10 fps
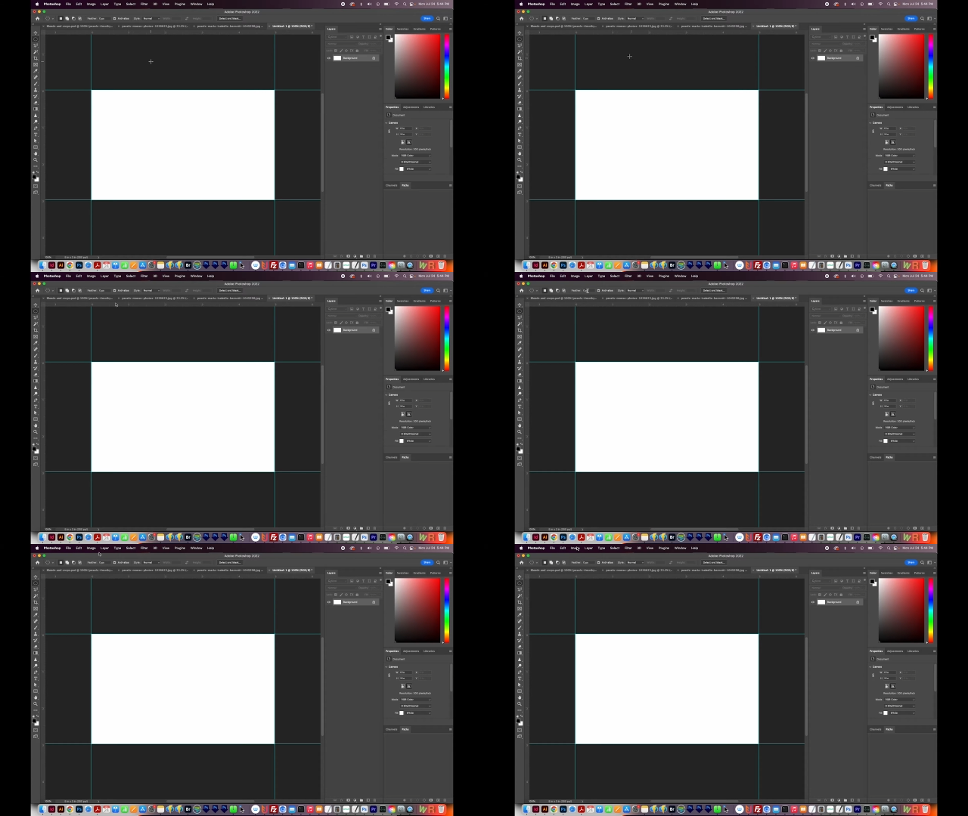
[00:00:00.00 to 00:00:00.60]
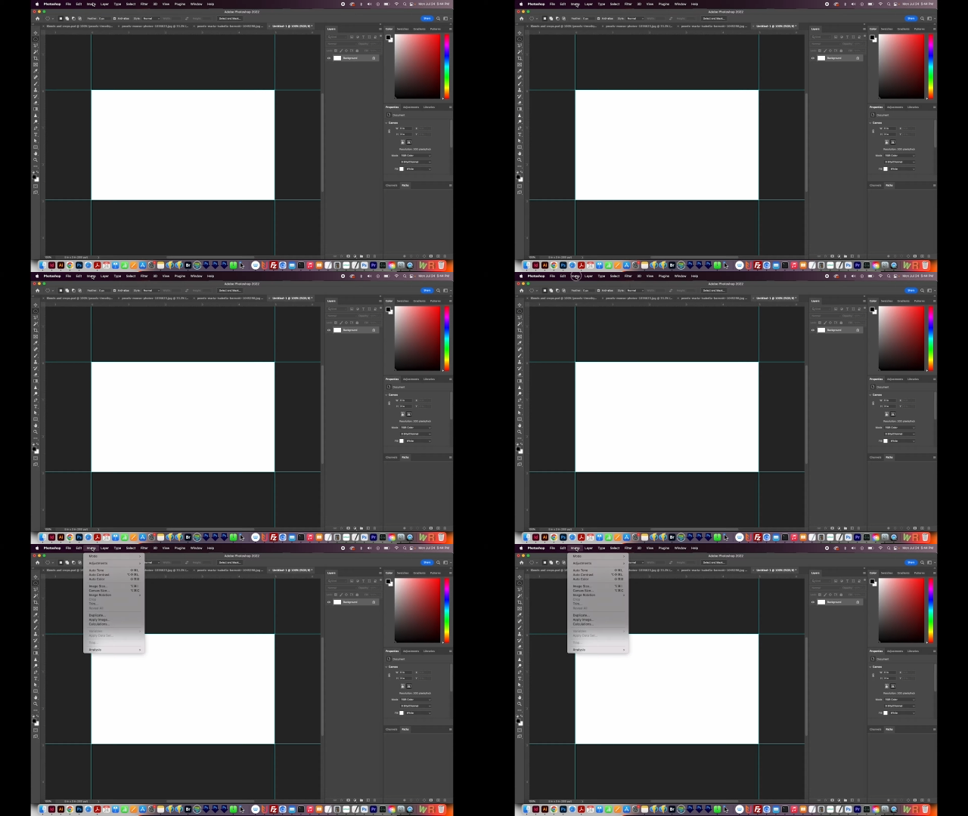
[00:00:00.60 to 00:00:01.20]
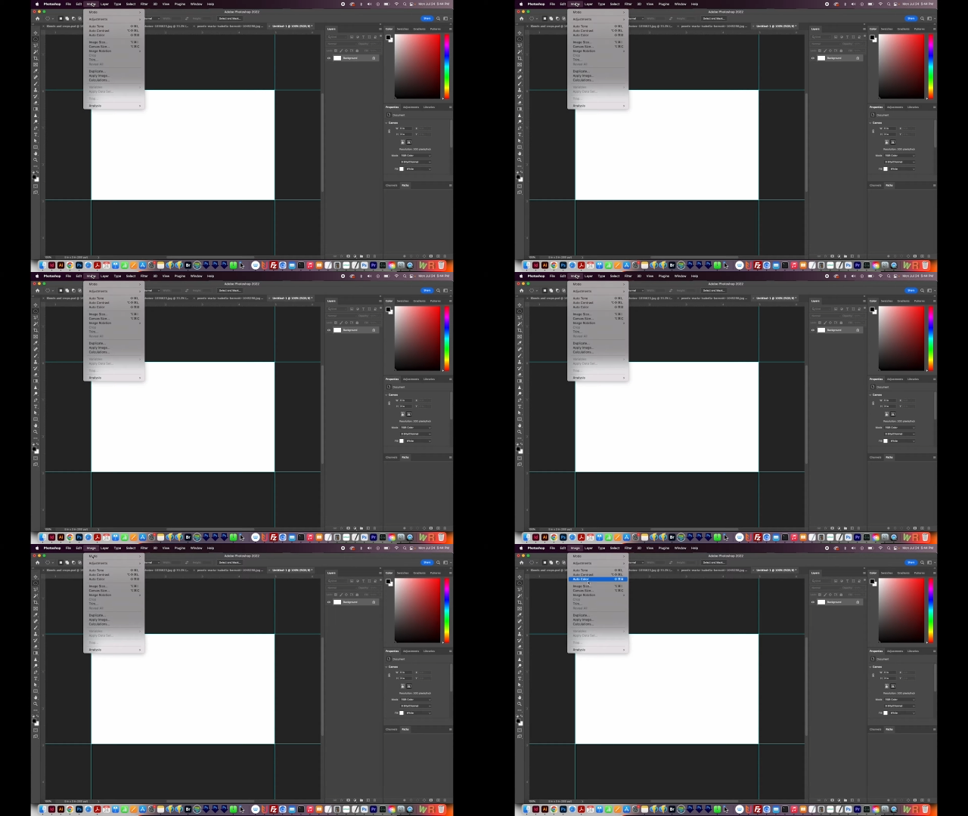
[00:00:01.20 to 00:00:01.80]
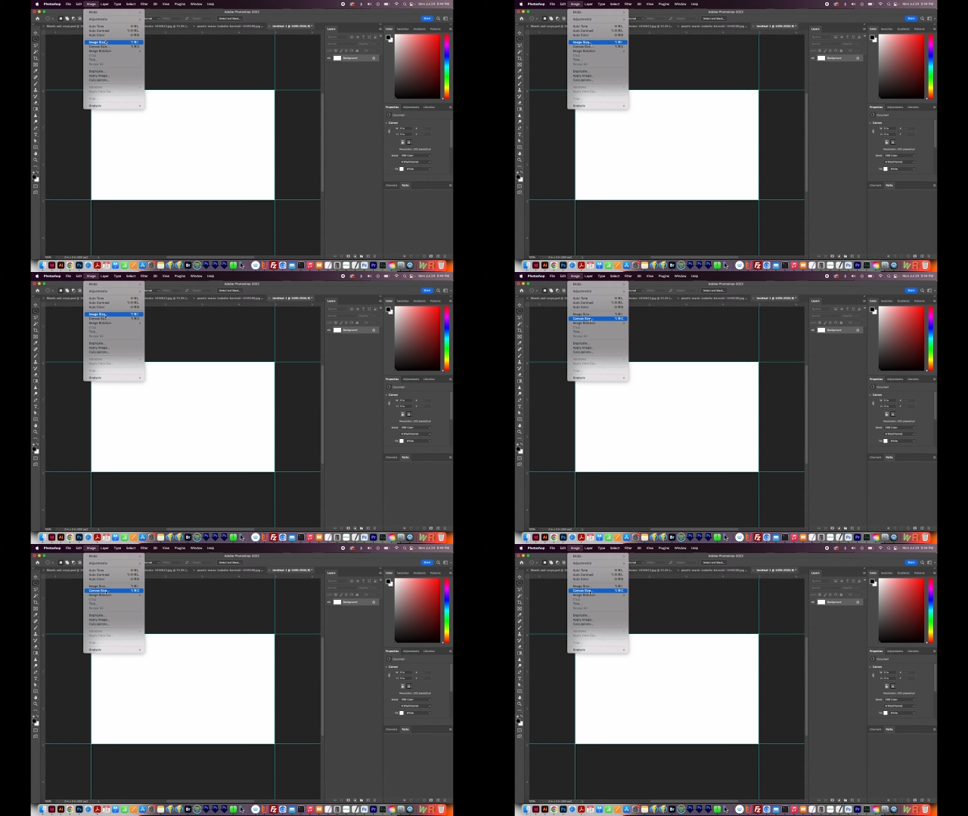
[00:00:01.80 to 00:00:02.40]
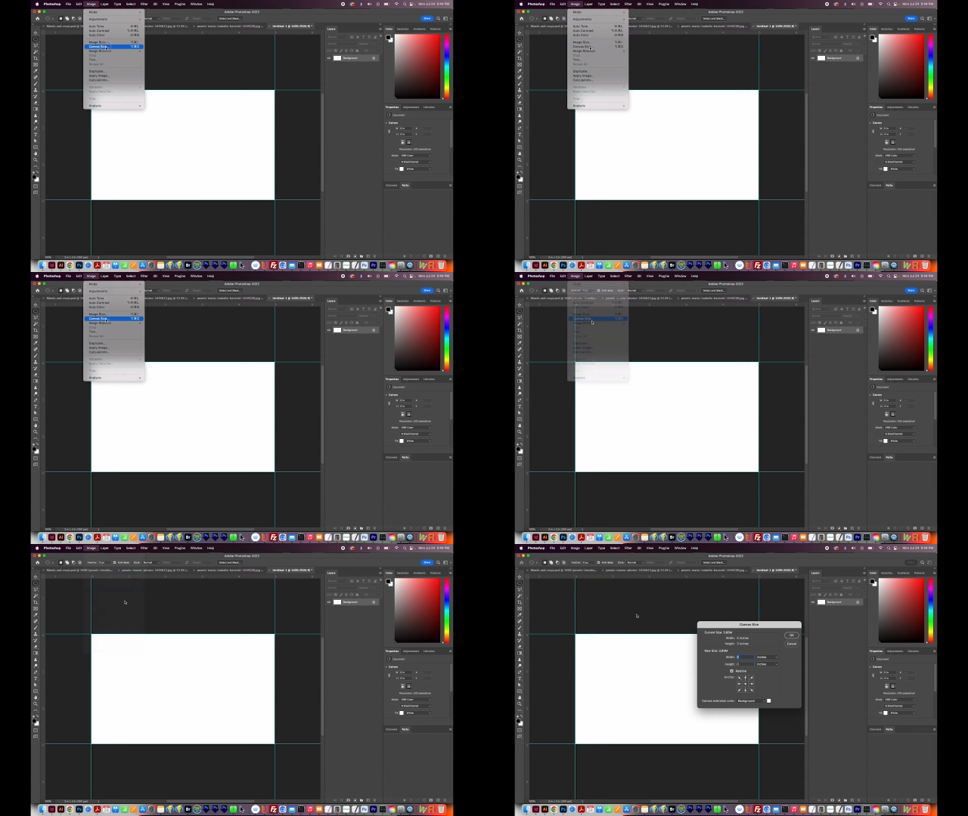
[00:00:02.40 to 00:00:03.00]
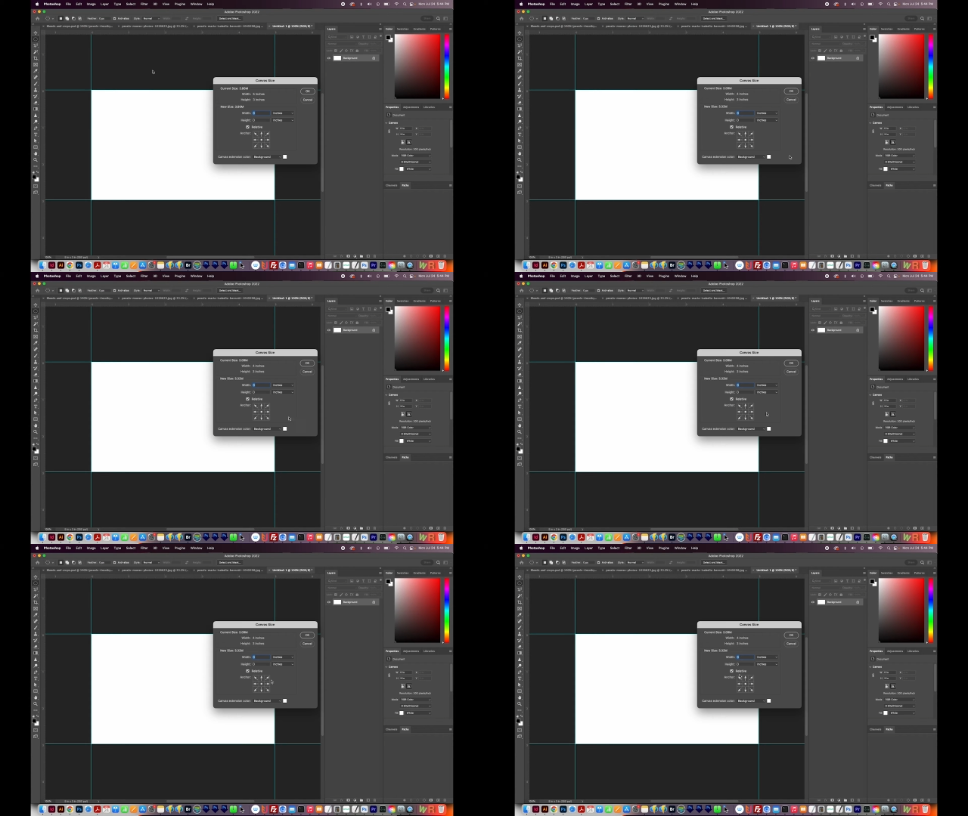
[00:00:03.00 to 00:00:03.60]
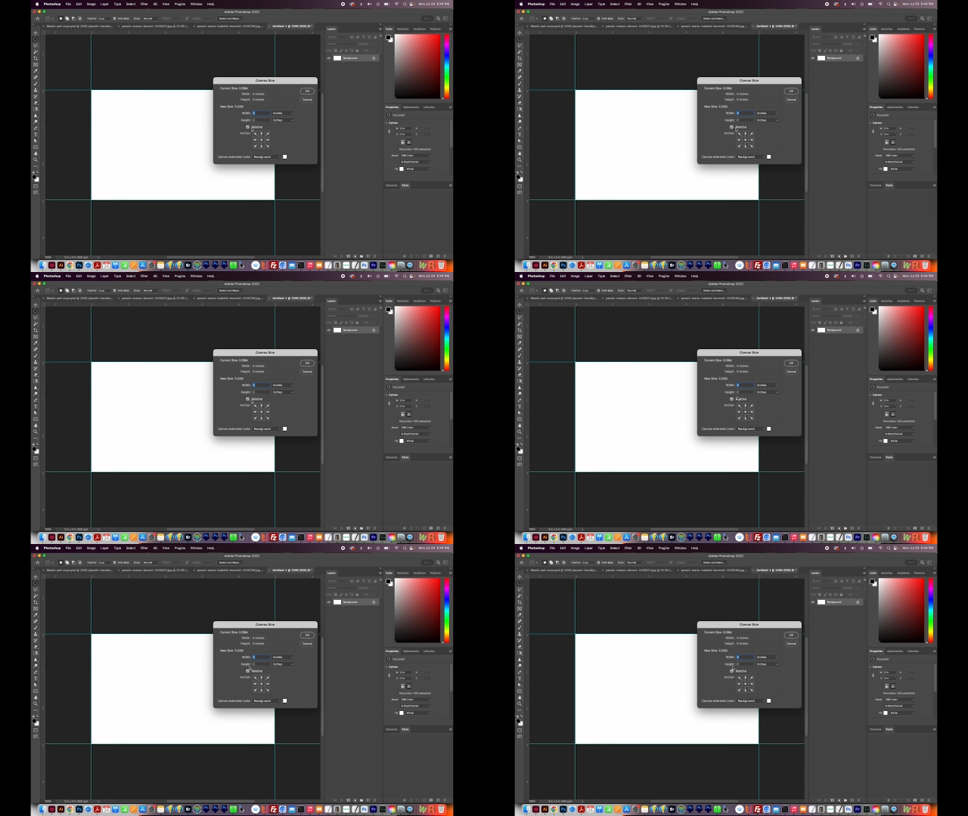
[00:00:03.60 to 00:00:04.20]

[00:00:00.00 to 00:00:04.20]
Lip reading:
No face is visible, so there are no lips to read.